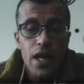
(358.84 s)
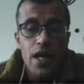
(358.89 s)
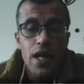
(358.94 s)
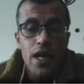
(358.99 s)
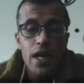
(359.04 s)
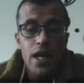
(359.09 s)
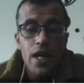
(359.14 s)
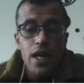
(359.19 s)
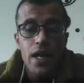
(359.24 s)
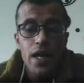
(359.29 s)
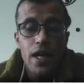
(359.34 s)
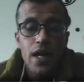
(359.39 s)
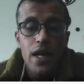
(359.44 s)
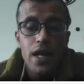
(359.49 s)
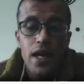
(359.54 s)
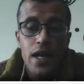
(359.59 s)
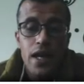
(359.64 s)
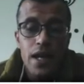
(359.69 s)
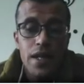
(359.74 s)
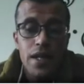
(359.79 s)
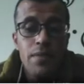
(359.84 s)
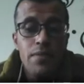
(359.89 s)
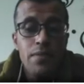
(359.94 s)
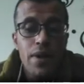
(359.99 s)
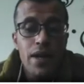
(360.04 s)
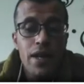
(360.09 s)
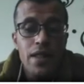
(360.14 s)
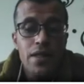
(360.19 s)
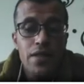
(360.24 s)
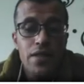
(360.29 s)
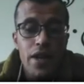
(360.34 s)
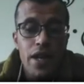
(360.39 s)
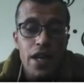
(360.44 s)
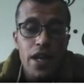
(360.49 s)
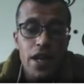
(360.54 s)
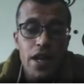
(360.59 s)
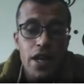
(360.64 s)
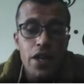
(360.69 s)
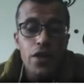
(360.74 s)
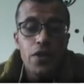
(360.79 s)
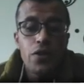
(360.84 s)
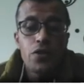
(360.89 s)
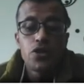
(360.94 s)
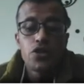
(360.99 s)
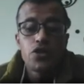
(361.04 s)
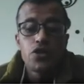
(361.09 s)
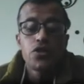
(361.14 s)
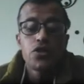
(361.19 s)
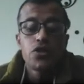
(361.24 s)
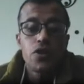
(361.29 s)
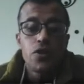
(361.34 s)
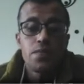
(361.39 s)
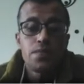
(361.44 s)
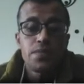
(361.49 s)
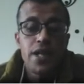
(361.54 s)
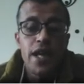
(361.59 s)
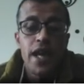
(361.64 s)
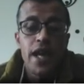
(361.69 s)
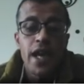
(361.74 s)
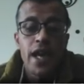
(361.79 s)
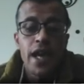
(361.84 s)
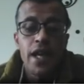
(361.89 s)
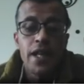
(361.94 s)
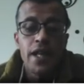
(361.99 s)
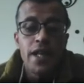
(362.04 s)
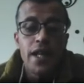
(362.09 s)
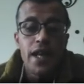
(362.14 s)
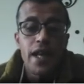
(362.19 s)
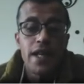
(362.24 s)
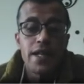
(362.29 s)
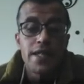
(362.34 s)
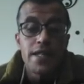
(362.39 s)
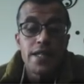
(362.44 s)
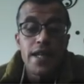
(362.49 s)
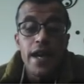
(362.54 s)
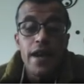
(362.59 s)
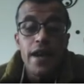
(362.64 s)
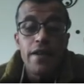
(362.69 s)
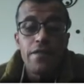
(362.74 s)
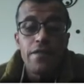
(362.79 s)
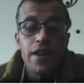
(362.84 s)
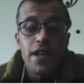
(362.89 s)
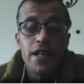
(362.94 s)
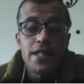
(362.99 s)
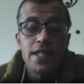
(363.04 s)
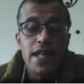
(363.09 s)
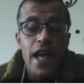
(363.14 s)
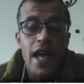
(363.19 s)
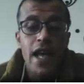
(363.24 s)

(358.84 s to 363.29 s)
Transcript: Number three, you should obtain a surface